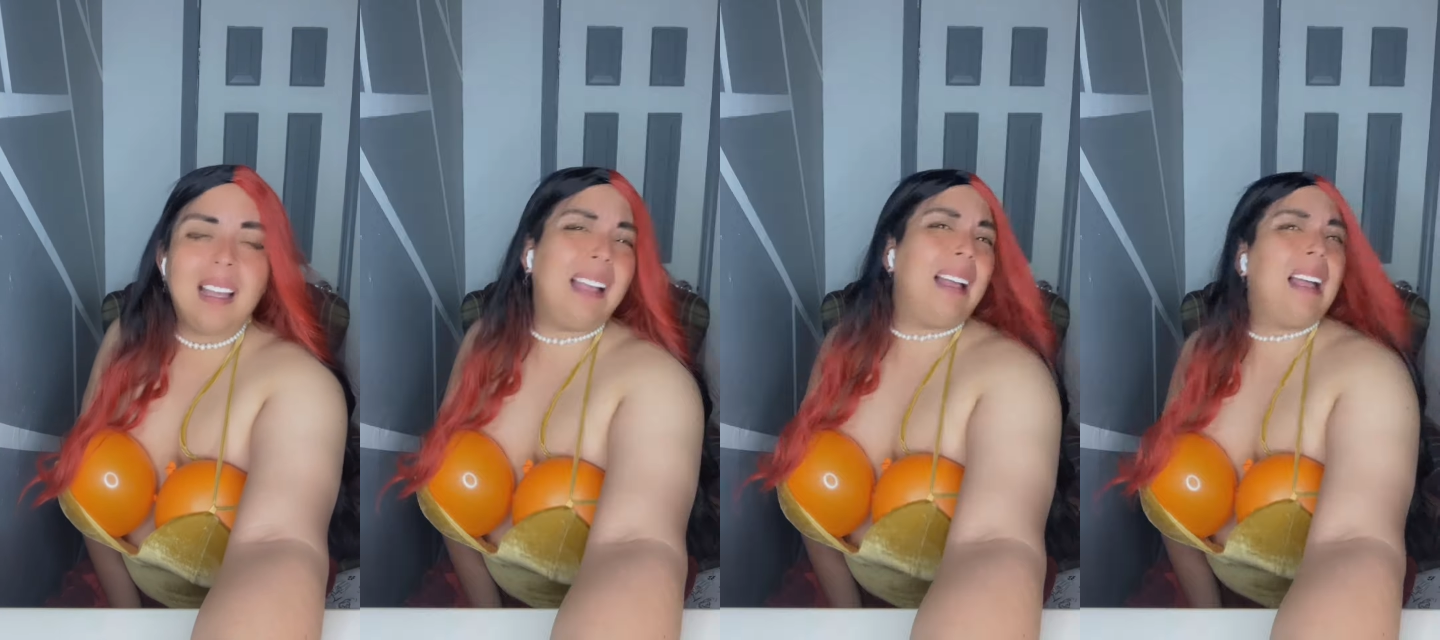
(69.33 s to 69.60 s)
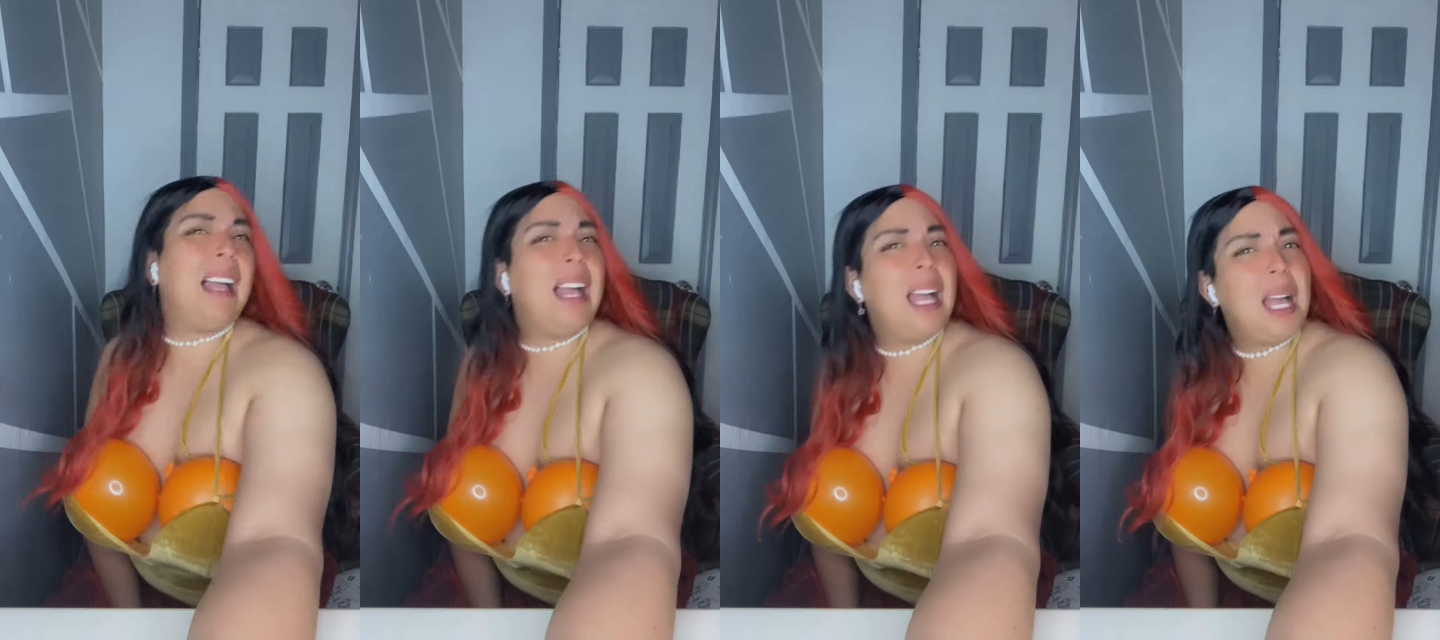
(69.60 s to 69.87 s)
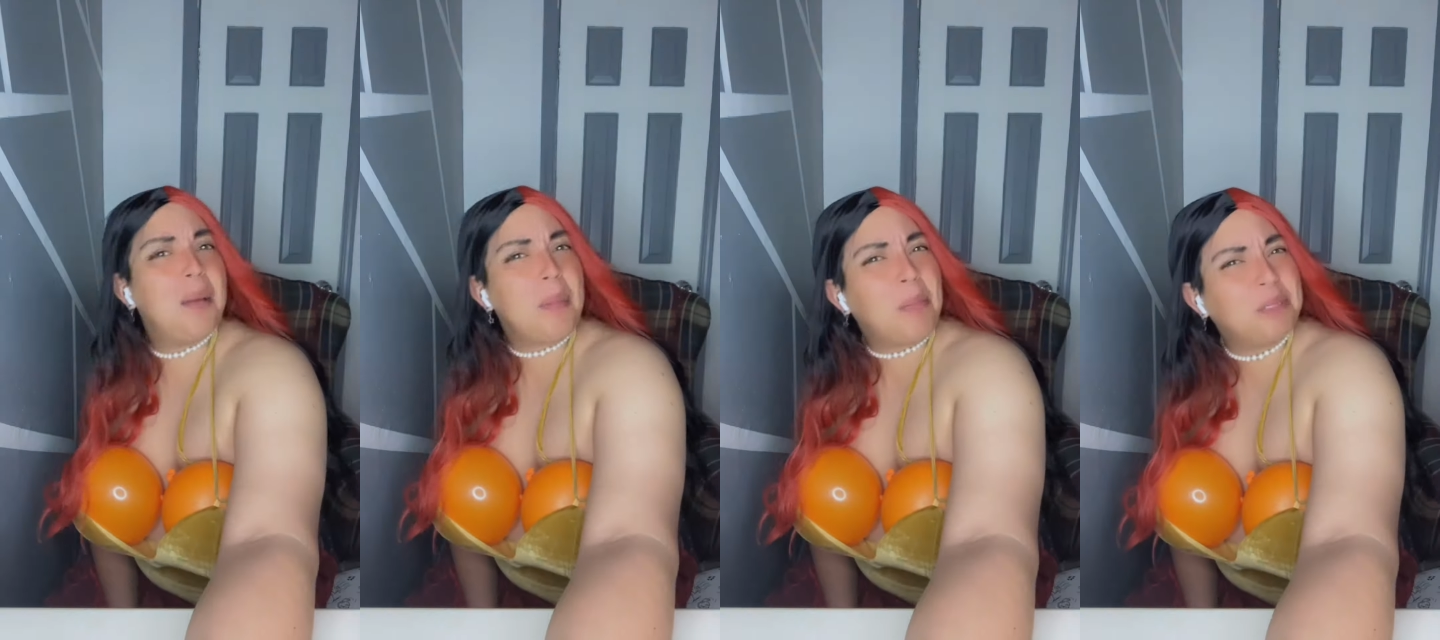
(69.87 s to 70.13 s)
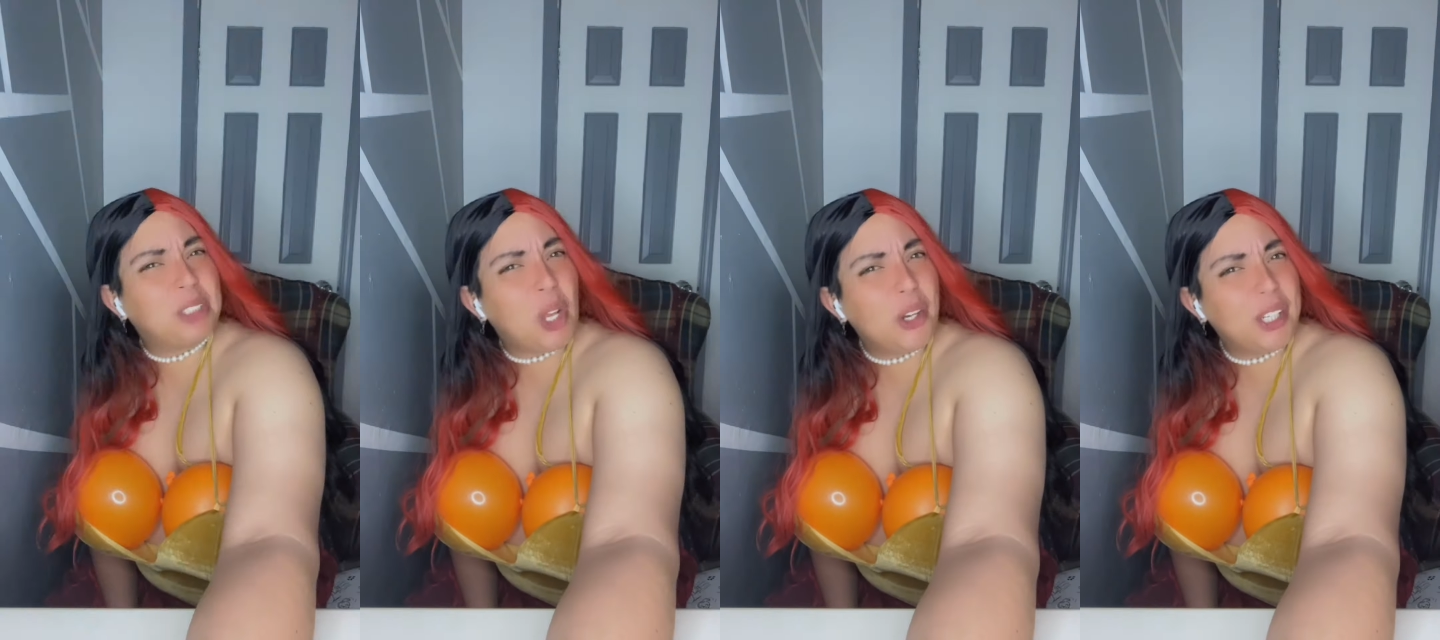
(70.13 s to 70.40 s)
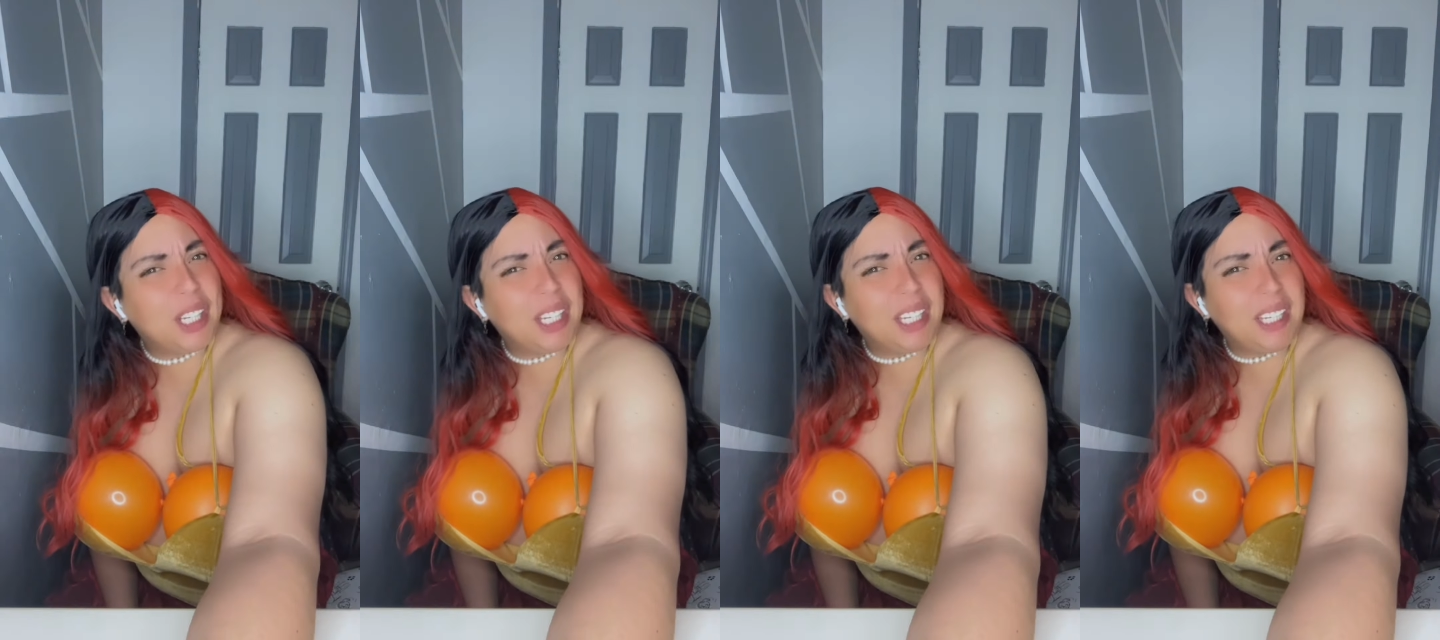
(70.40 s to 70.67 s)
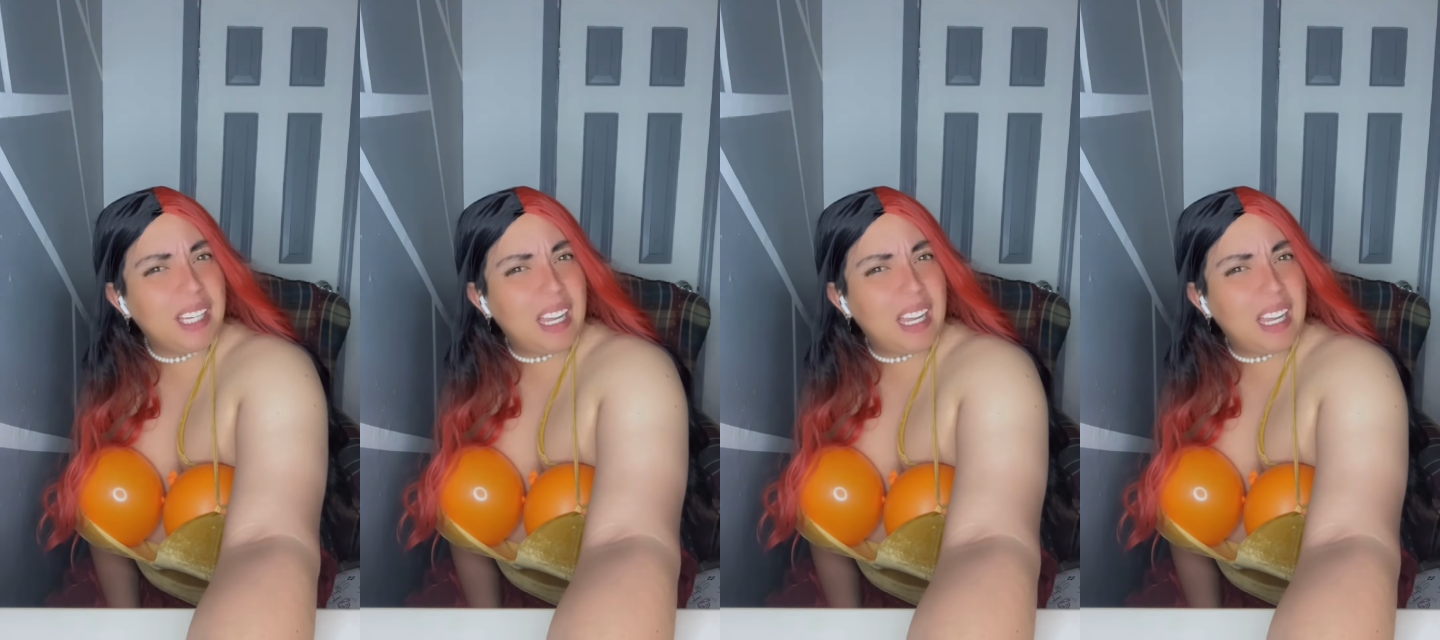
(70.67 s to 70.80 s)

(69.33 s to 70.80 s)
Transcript: Uh, I'm sorry.